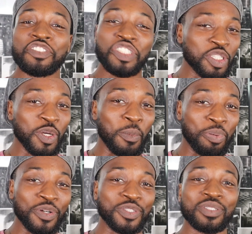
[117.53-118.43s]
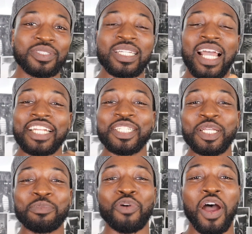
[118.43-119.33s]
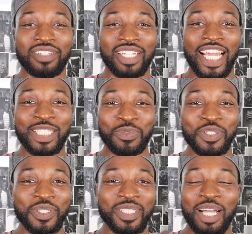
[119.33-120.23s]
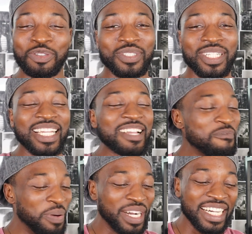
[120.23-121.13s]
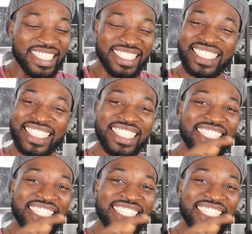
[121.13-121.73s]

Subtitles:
She's a good person. I did improv class with her. But